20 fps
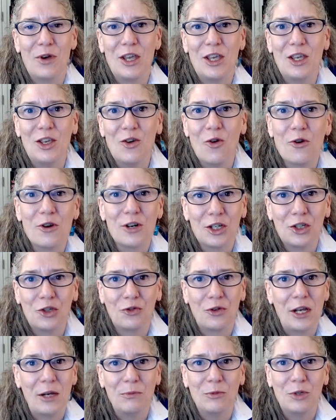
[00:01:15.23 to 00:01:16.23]
your
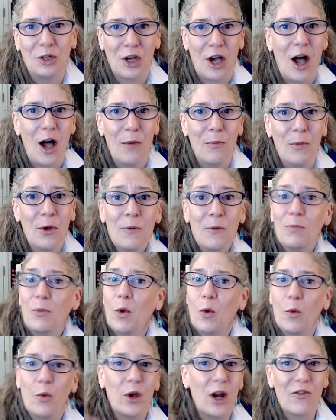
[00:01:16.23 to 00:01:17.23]
dream job,
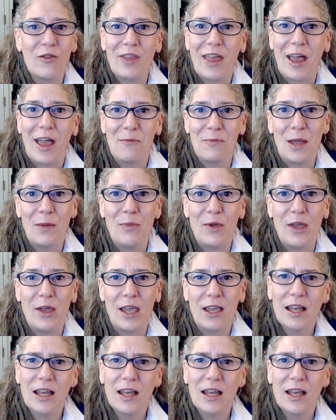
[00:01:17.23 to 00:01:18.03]
whatever that may be.